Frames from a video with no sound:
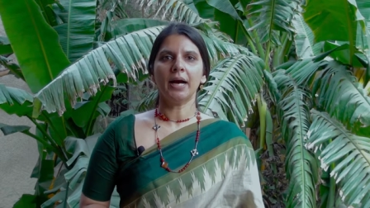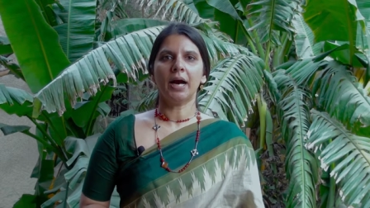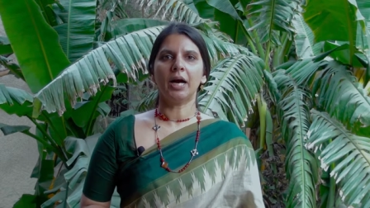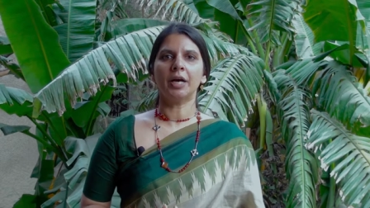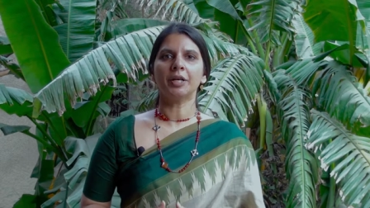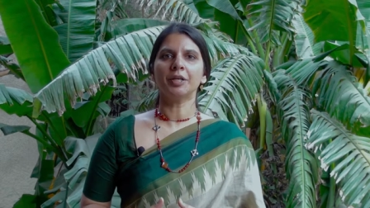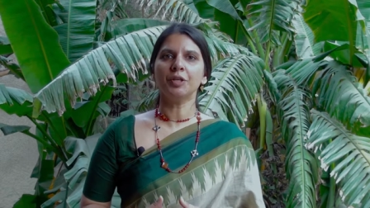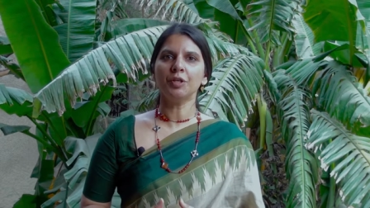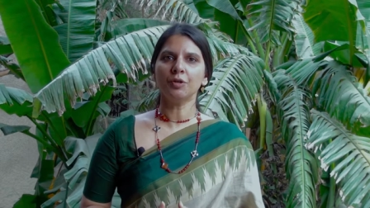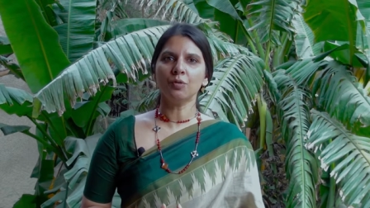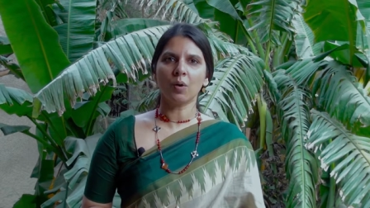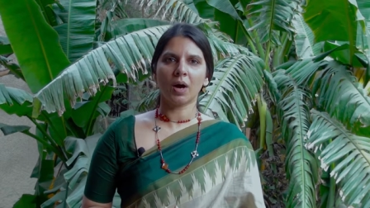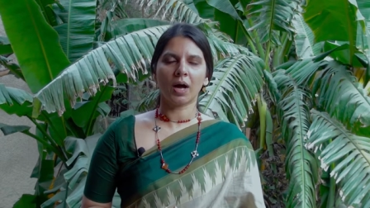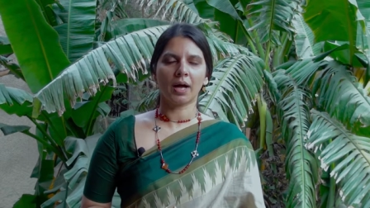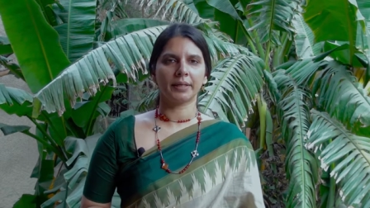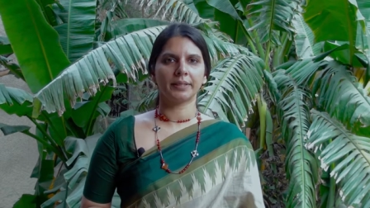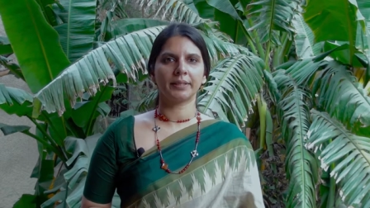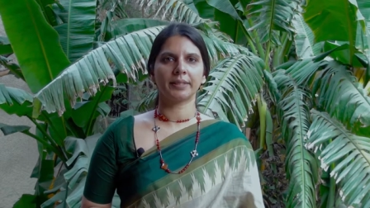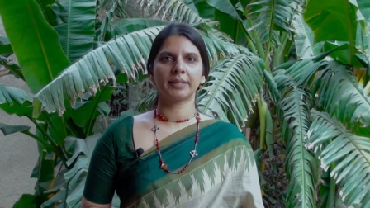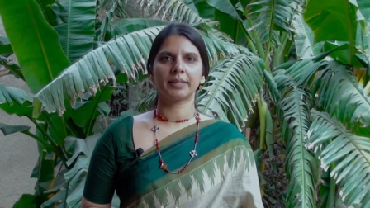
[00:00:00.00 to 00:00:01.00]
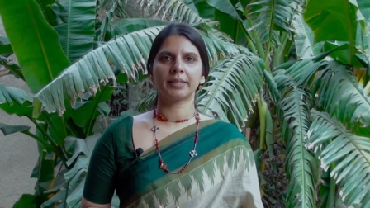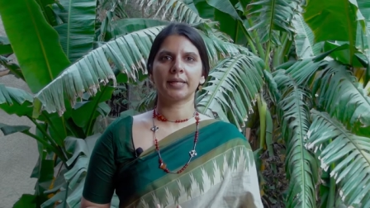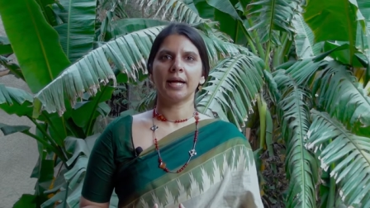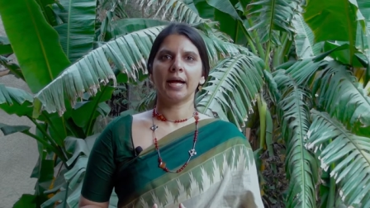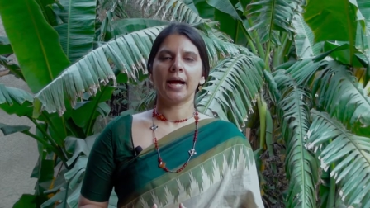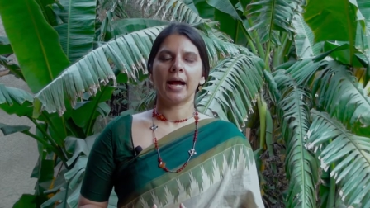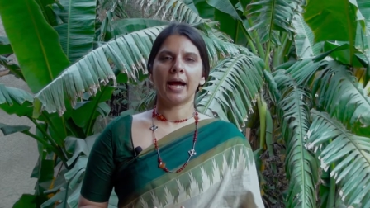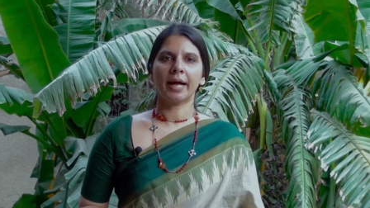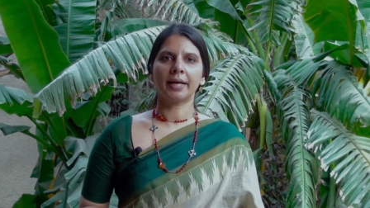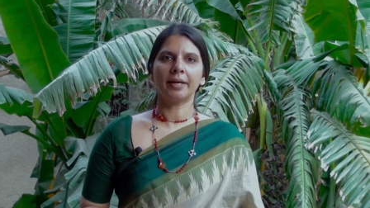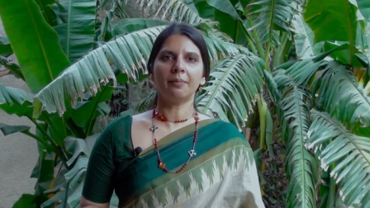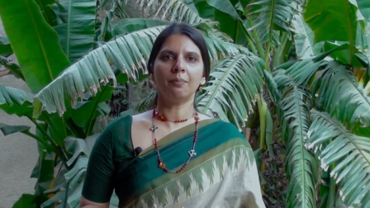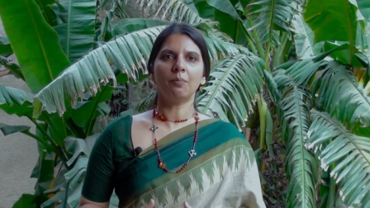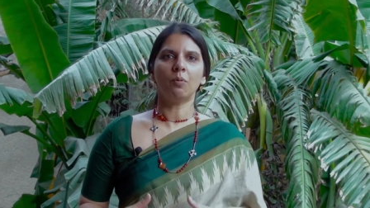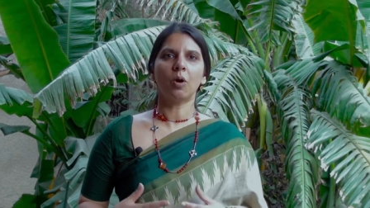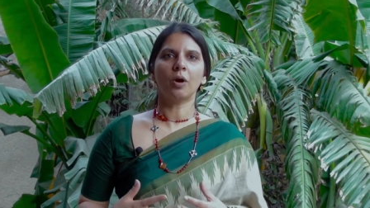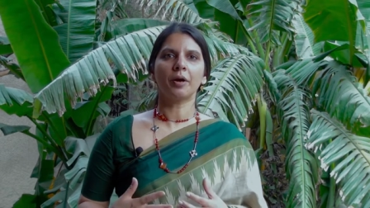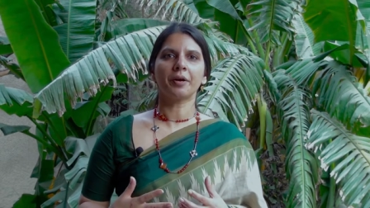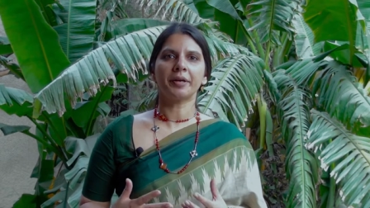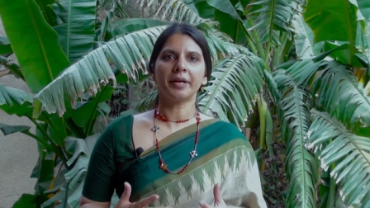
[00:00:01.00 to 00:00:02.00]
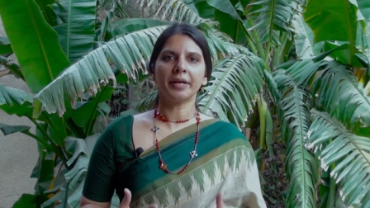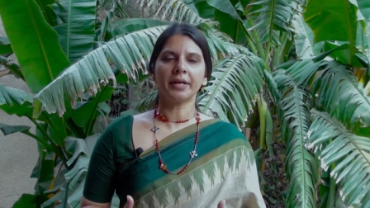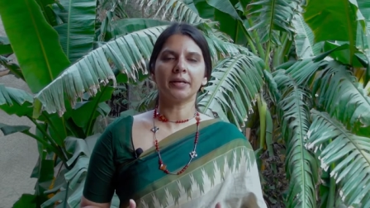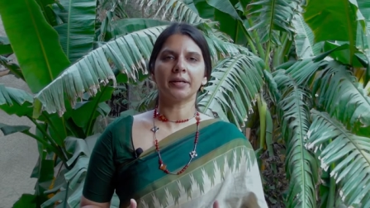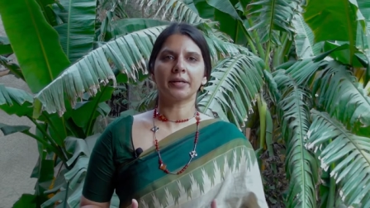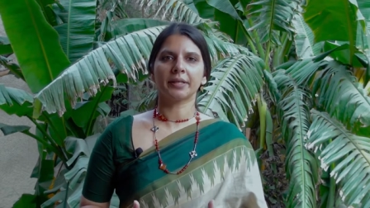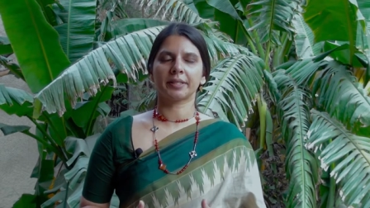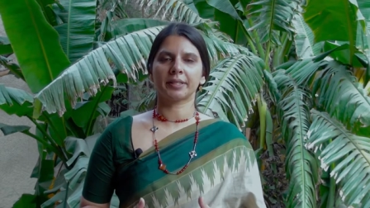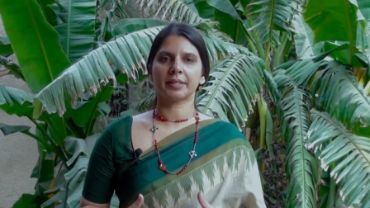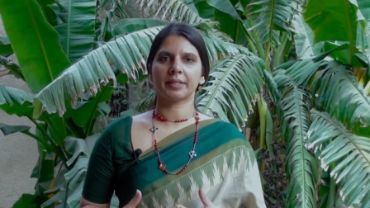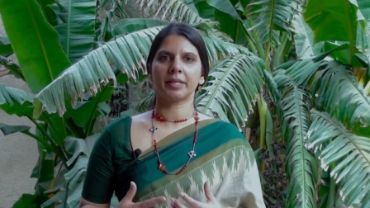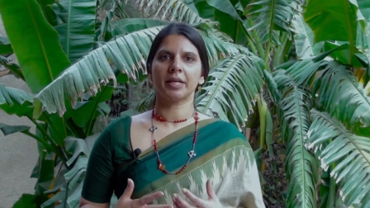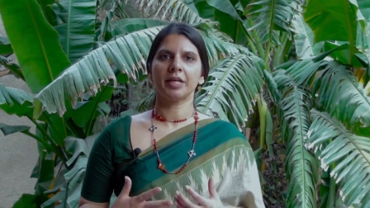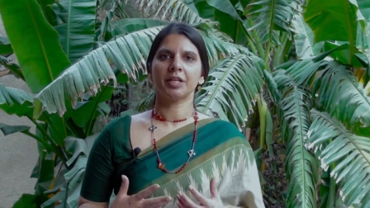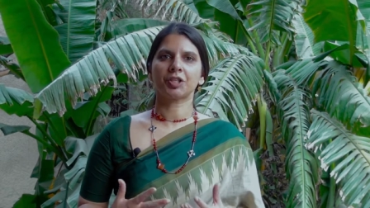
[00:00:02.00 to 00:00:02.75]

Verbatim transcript: a nuance and a more rigorous,